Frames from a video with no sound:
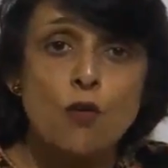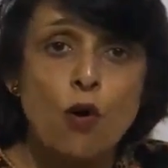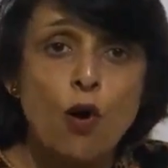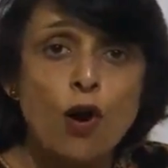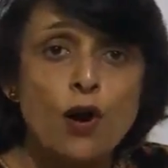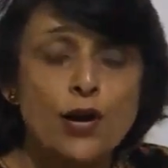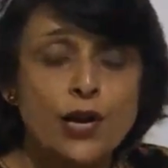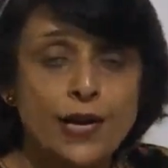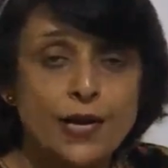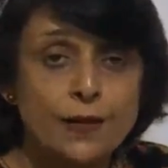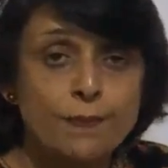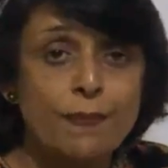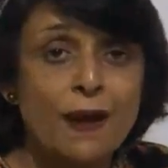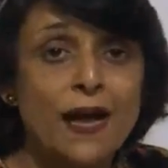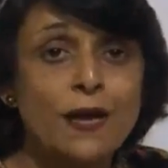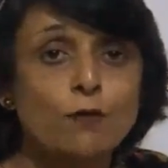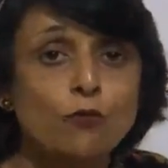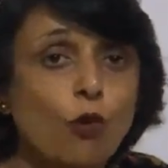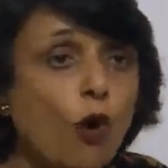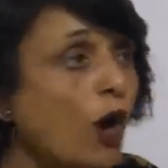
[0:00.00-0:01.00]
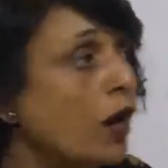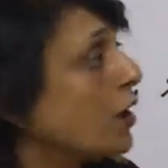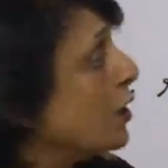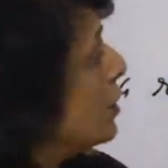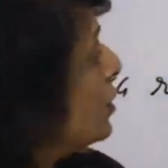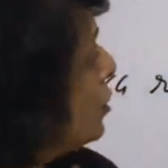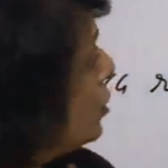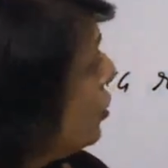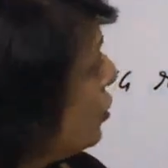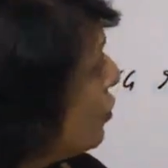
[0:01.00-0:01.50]
recorded by
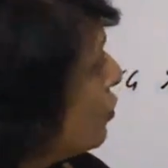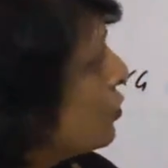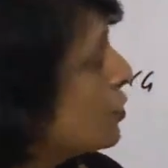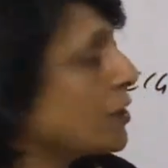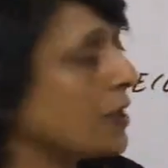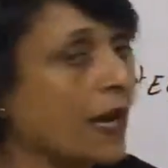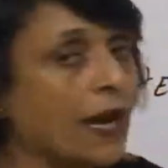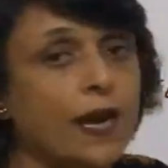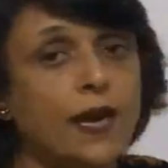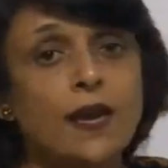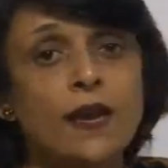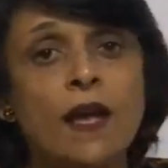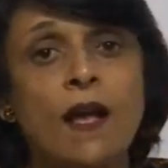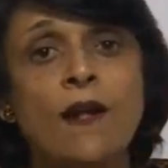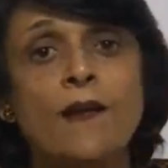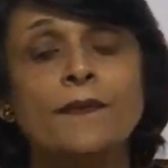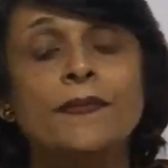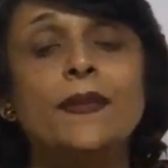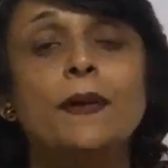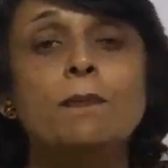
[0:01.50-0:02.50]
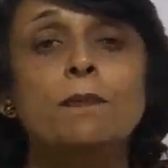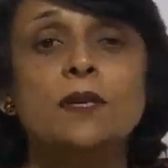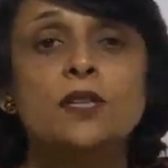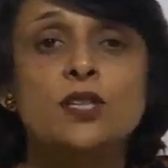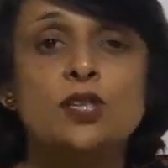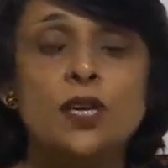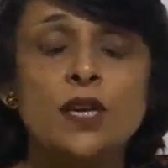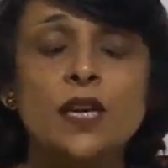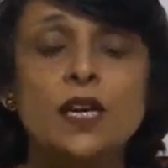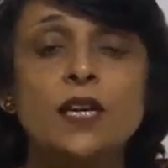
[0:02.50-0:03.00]
Waller using the
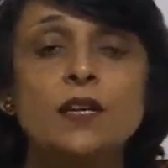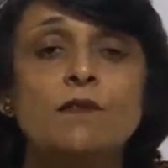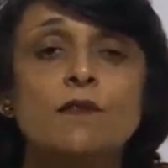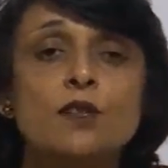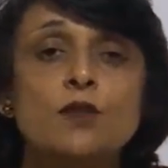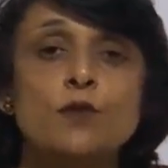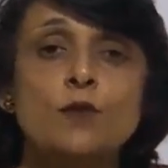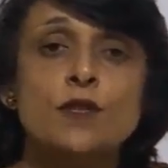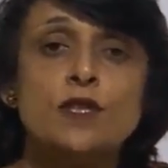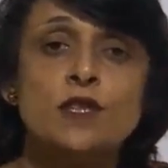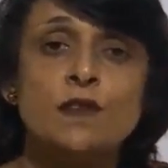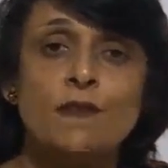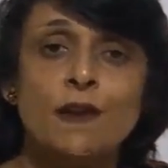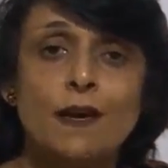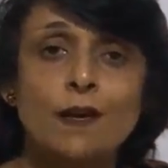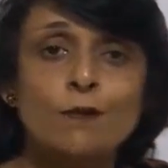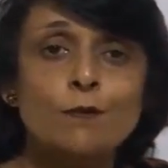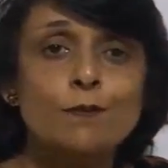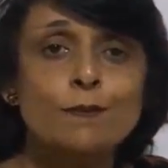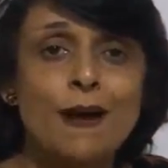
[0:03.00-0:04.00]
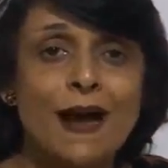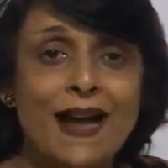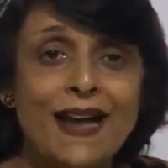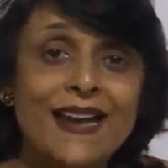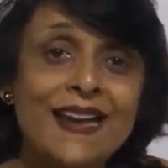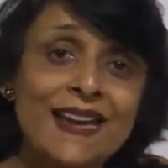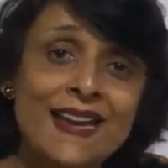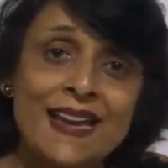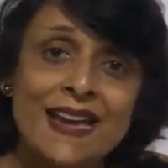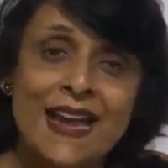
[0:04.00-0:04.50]
machine which was developed
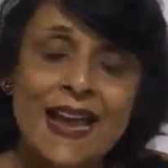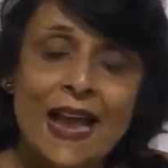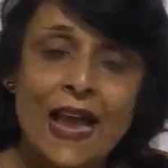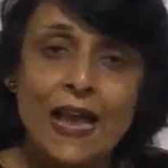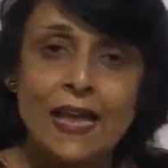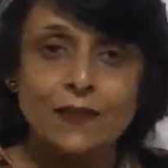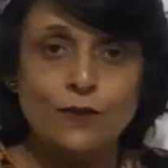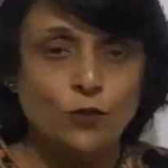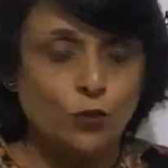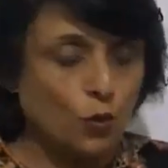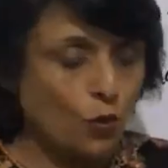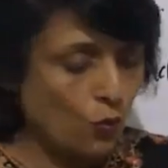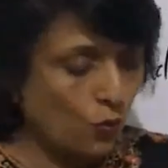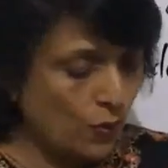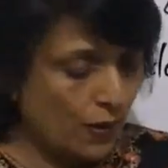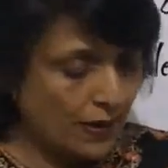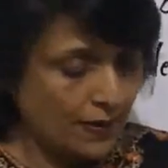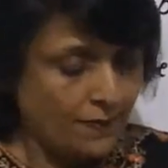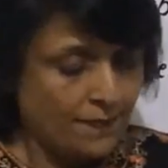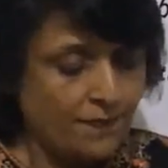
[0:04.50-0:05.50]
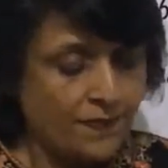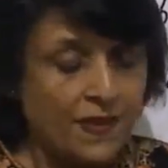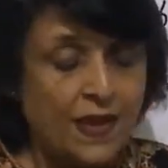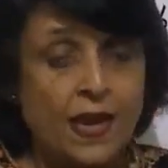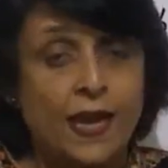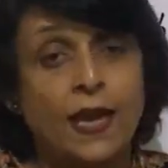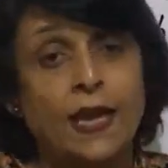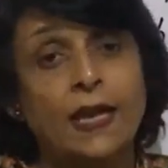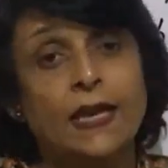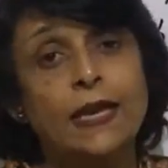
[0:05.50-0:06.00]
by Einthoven.
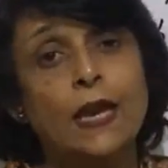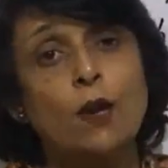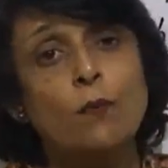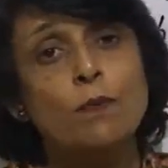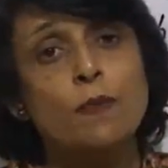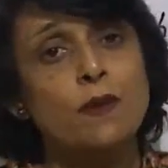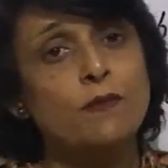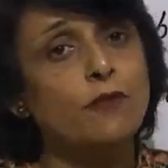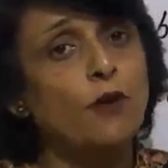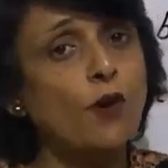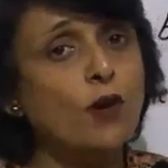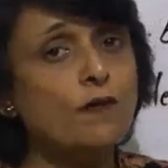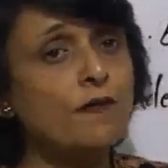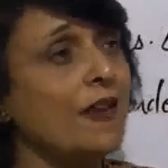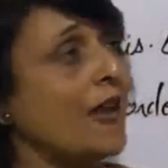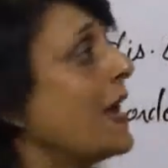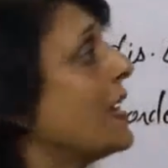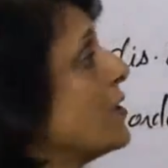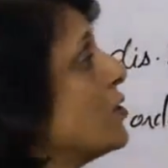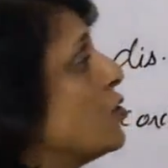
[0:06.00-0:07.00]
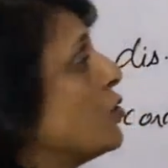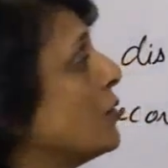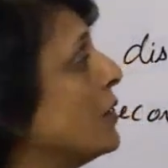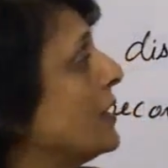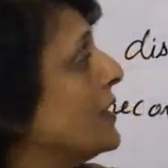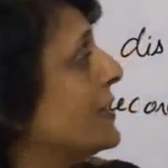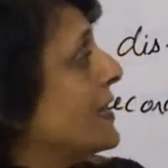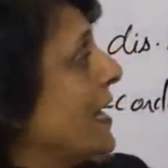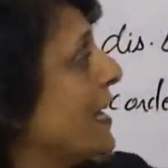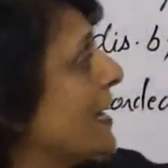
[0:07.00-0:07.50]
Now, before we
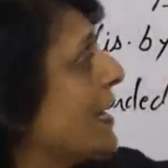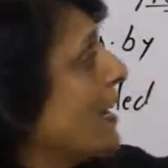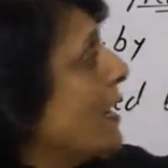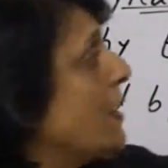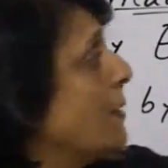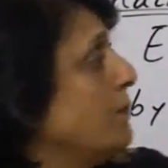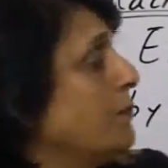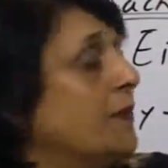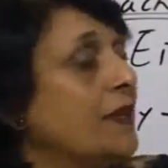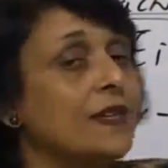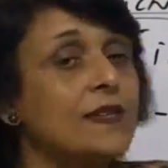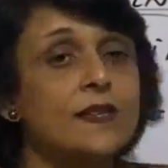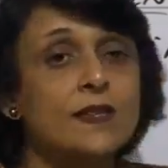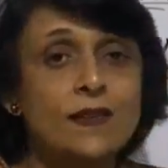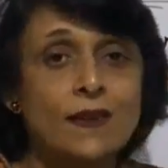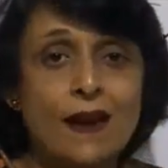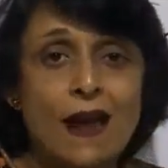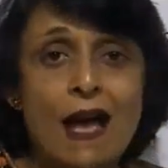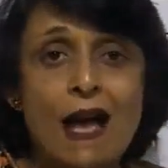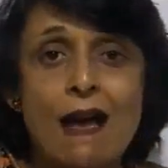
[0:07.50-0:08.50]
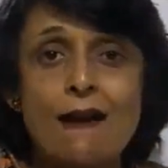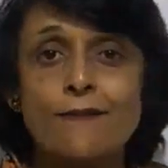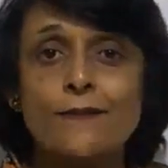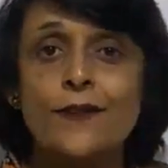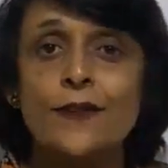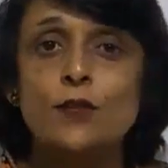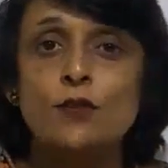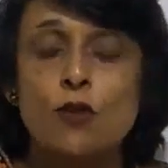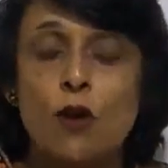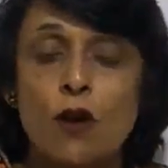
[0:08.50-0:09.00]
actually take up this
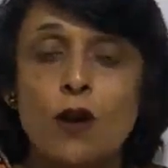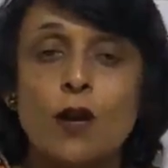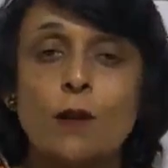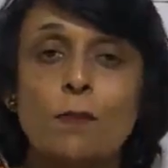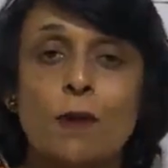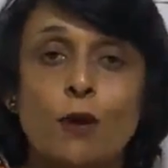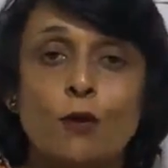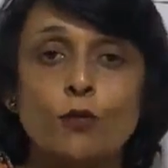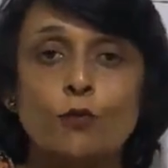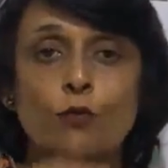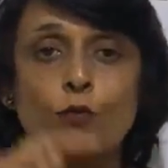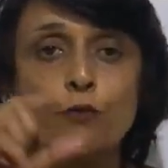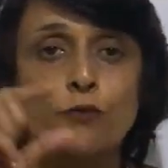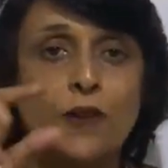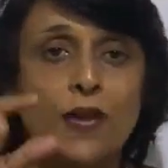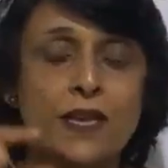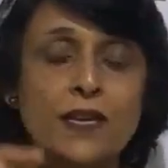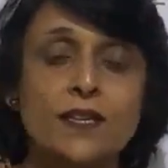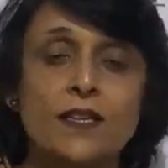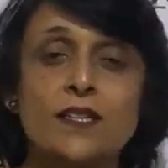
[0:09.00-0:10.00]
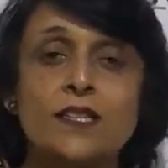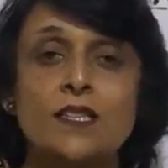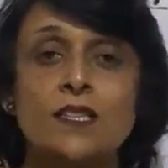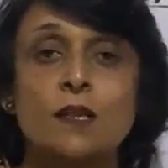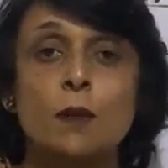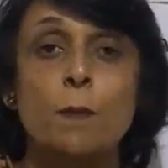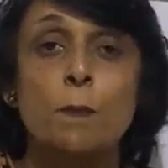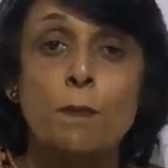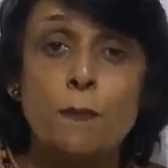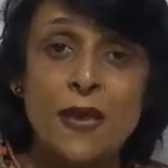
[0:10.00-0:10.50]
graph and talk about
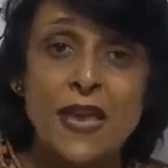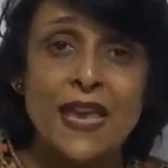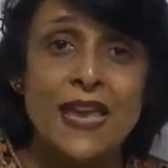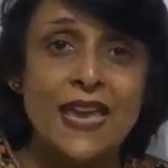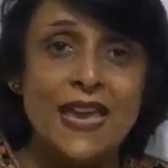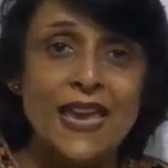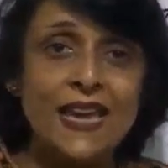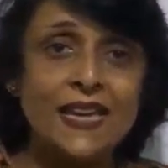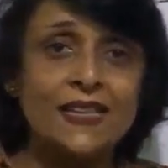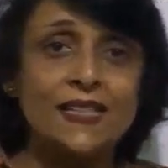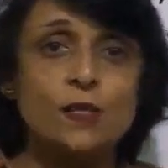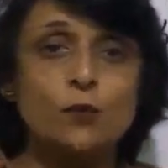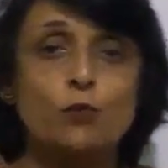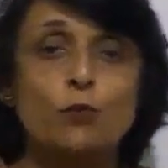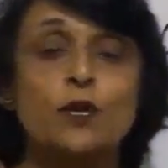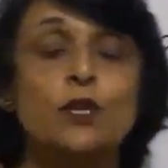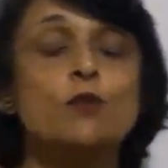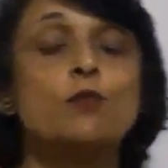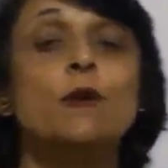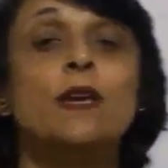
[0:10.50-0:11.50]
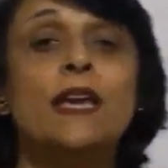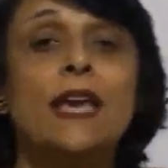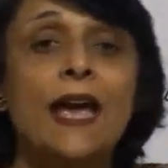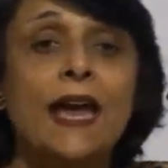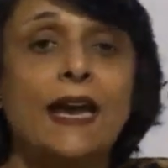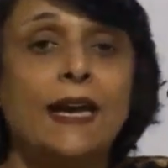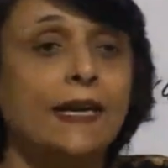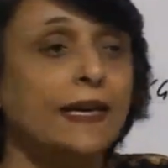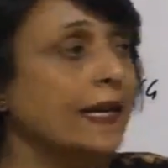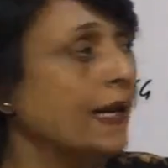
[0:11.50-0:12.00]
various peaks which we
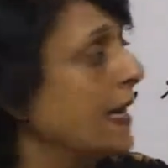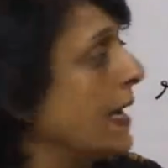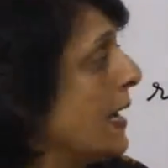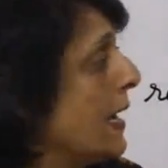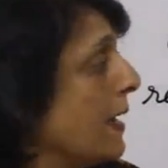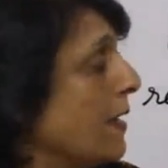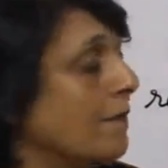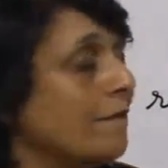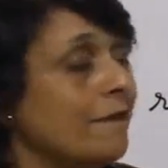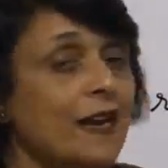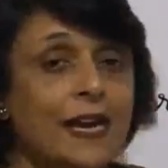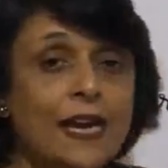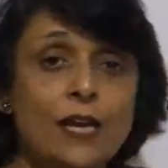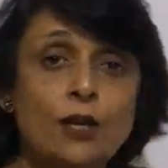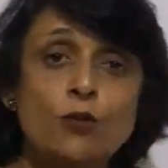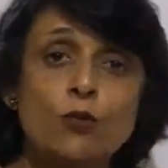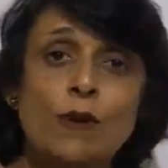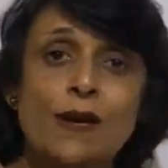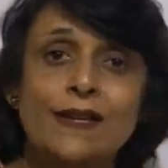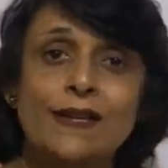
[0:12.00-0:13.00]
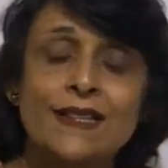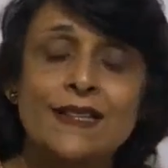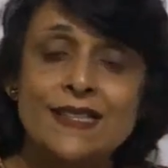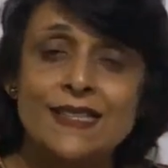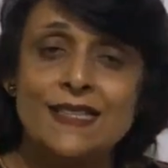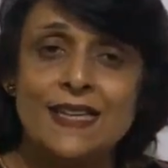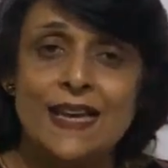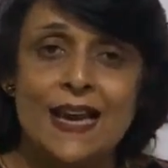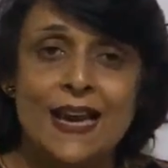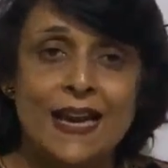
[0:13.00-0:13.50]
get, we need to
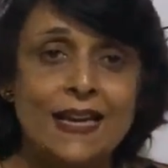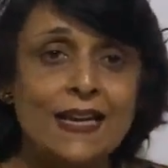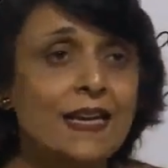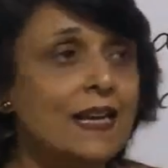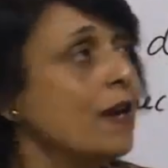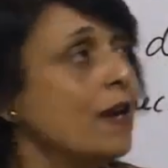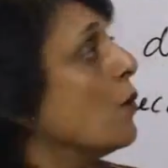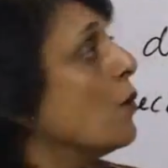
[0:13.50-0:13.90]
understand